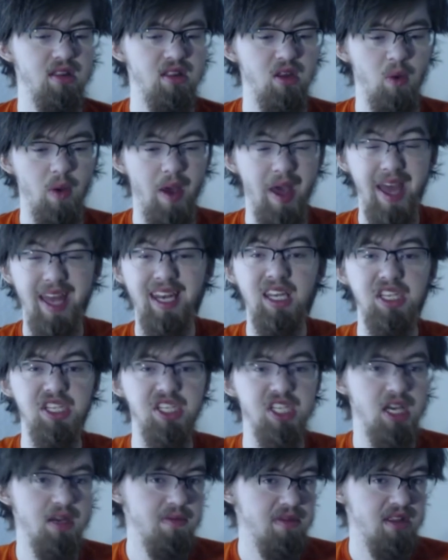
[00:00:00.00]
So any
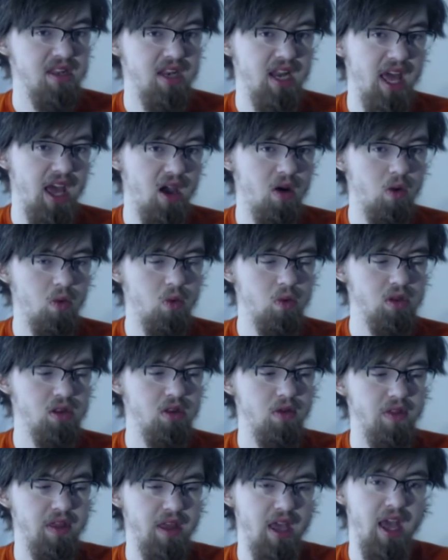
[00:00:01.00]
gems now
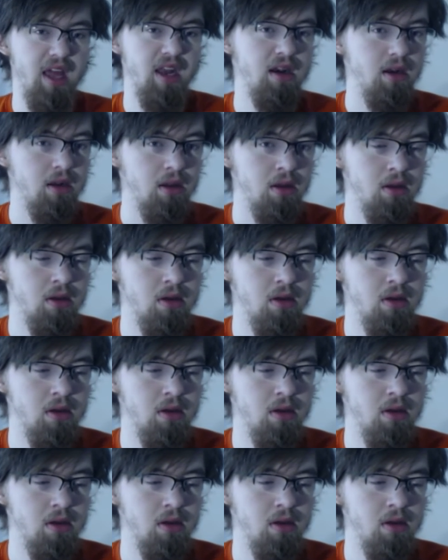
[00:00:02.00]
till the end,